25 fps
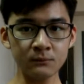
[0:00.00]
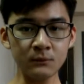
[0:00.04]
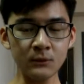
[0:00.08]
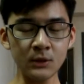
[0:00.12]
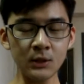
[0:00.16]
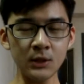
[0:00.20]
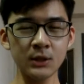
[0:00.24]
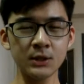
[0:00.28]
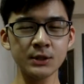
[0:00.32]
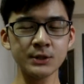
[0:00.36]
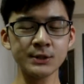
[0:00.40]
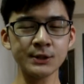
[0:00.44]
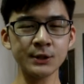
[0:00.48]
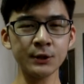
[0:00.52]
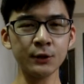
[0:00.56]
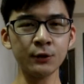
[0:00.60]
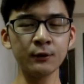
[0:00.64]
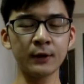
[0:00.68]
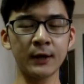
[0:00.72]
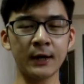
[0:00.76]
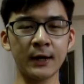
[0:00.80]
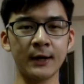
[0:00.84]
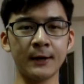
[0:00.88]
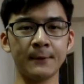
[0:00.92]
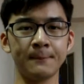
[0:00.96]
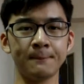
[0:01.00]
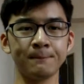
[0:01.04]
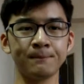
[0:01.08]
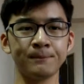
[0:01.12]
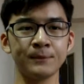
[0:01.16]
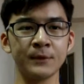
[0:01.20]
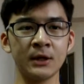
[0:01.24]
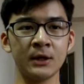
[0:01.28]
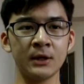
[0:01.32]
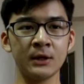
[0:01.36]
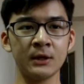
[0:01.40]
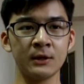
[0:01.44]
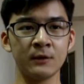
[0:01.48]
So
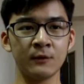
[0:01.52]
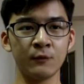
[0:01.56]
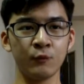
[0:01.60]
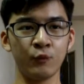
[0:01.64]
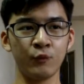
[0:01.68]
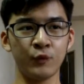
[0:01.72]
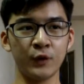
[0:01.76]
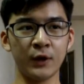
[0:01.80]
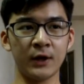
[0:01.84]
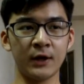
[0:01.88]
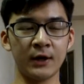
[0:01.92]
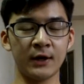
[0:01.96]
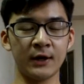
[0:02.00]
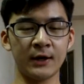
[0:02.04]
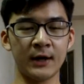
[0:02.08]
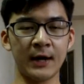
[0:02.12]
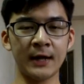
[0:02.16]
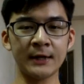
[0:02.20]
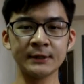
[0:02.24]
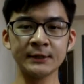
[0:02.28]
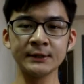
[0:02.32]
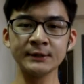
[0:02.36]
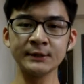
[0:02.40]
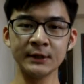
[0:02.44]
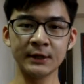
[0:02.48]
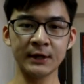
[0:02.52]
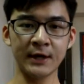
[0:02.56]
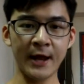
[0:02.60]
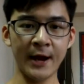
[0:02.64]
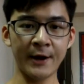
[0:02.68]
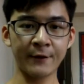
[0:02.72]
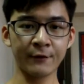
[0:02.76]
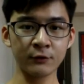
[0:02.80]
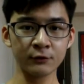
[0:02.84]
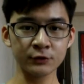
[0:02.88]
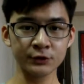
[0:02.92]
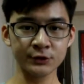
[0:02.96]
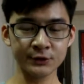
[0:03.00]
under the
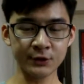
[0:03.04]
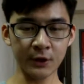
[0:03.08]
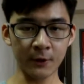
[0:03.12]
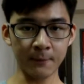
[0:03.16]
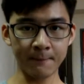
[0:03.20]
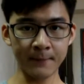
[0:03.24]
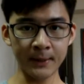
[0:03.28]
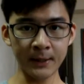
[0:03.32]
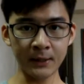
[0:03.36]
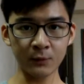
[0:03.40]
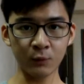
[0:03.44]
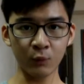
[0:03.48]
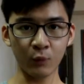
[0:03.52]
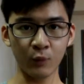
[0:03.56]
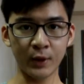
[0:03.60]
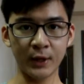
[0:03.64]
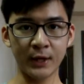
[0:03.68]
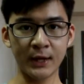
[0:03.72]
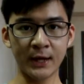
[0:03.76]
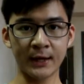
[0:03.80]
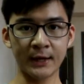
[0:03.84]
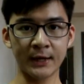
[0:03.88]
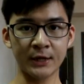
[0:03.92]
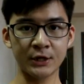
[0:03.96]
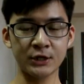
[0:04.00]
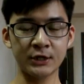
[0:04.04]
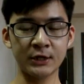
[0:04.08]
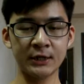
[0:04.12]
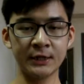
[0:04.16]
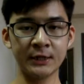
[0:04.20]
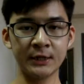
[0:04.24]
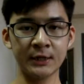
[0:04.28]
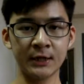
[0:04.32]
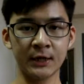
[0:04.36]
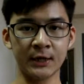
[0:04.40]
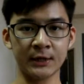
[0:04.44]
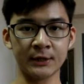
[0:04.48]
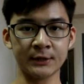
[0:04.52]
errors topic, we can
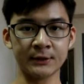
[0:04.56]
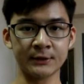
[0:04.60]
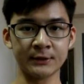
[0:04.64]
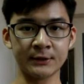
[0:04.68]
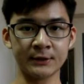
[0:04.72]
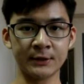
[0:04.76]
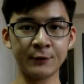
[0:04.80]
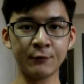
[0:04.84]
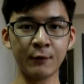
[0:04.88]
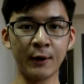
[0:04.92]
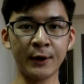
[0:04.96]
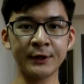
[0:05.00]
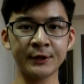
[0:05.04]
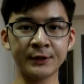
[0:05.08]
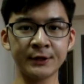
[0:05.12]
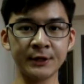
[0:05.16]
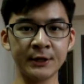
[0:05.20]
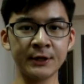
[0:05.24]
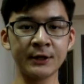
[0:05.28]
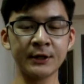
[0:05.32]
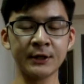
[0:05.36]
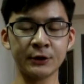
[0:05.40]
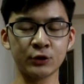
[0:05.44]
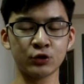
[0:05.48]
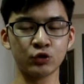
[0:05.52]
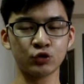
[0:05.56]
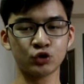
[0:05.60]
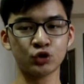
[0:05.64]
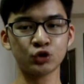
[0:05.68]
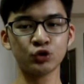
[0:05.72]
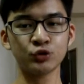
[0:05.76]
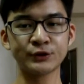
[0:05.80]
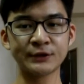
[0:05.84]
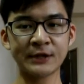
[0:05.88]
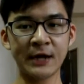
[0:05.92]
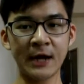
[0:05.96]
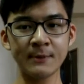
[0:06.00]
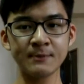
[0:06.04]
actually divide it into
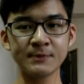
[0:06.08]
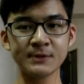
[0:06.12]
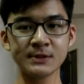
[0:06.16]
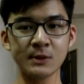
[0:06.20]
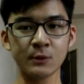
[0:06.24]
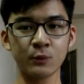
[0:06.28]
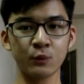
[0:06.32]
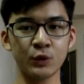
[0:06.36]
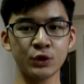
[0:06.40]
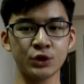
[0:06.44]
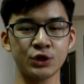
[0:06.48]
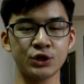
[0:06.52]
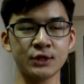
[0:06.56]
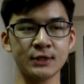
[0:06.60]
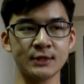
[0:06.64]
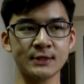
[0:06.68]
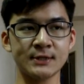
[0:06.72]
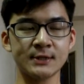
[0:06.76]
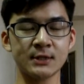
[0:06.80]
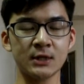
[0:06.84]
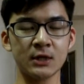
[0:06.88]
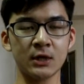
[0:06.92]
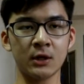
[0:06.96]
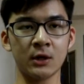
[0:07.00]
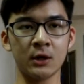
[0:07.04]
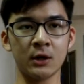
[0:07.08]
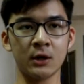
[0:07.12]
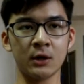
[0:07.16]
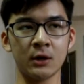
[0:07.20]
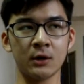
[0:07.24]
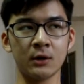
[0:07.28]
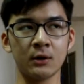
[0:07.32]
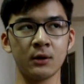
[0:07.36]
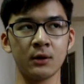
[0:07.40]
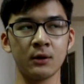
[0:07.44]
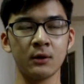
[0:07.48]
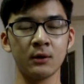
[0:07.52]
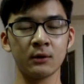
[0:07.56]
two types, which is the
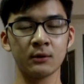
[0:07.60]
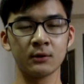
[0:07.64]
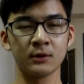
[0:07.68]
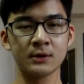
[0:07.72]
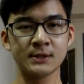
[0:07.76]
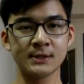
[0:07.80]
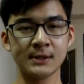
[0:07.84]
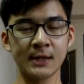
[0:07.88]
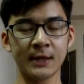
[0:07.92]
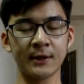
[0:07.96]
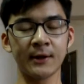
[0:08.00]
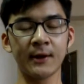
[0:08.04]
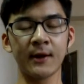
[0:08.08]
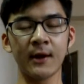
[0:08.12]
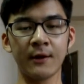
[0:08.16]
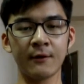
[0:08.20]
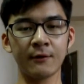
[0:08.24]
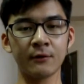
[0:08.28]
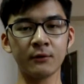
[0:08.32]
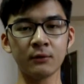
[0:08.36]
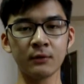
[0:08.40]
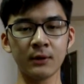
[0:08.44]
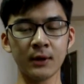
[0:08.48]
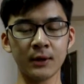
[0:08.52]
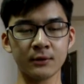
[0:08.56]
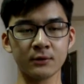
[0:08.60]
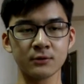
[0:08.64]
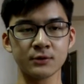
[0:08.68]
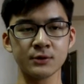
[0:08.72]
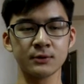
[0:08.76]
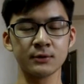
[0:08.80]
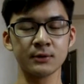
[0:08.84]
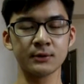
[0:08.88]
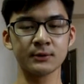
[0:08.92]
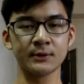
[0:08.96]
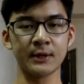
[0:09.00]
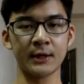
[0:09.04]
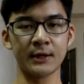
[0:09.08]
static error and
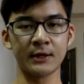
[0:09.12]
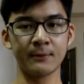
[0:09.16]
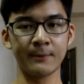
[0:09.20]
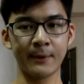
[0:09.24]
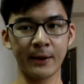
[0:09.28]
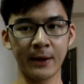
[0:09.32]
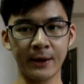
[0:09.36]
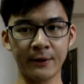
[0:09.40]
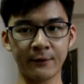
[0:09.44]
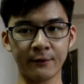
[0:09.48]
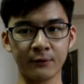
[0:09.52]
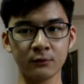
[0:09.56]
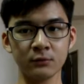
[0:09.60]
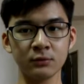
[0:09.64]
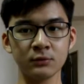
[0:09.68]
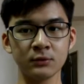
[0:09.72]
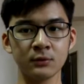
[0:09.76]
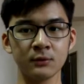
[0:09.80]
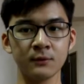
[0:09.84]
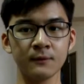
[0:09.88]
also the dynamic error.